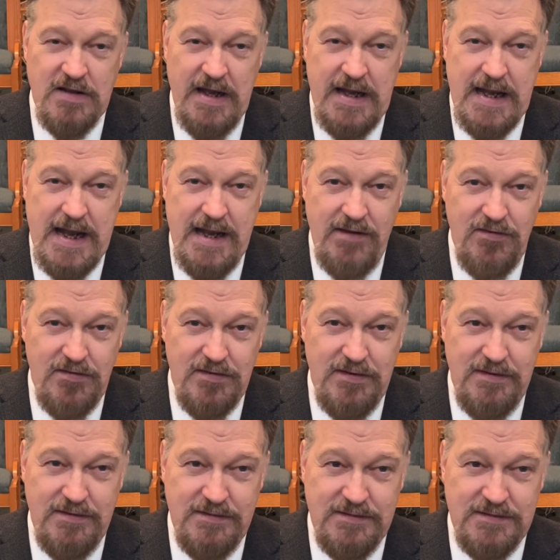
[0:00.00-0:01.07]
they asked.
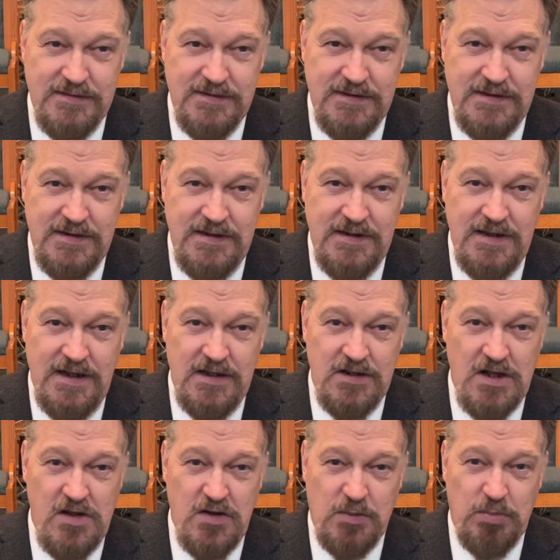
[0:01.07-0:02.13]

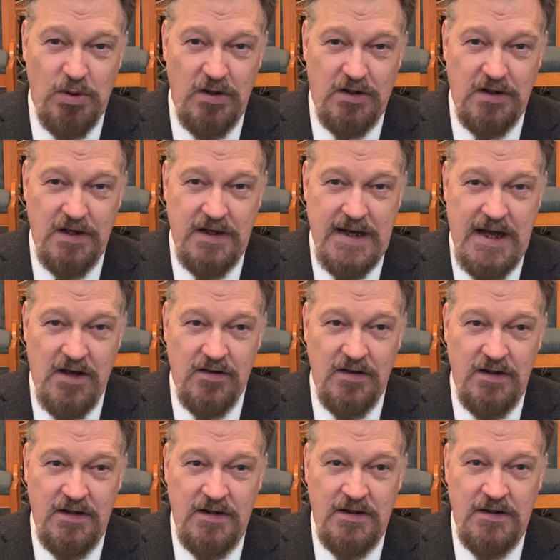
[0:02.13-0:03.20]
Another blurted out,
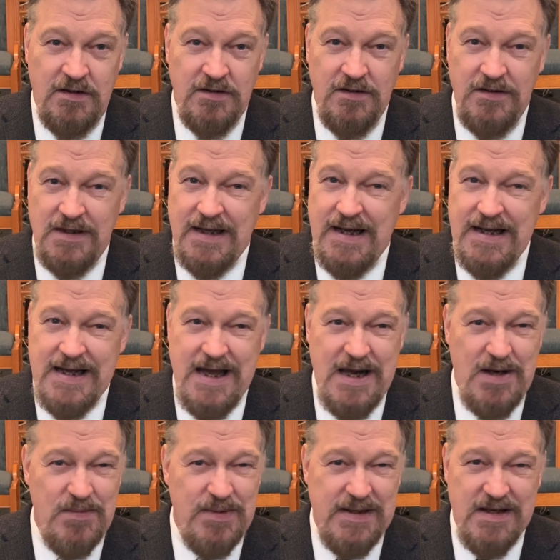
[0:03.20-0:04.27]
"Look, I
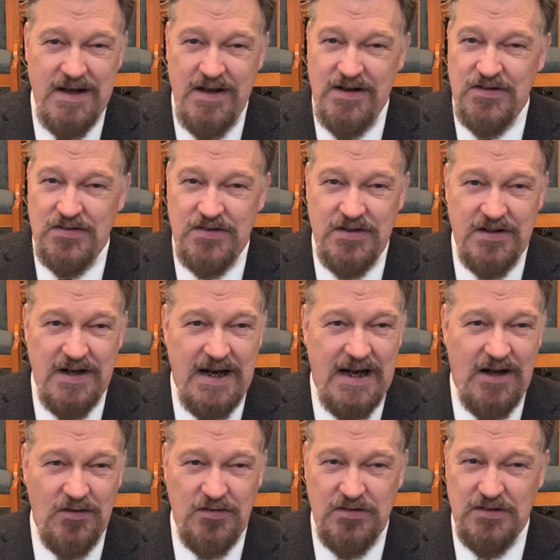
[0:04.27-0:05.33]
gotta be honest, your
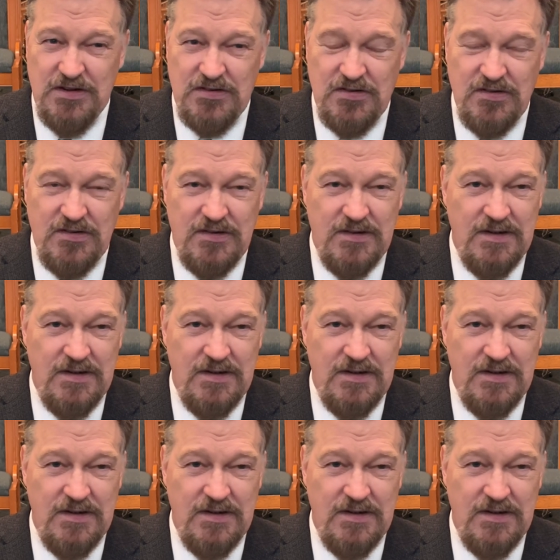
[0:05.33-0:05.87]
house looks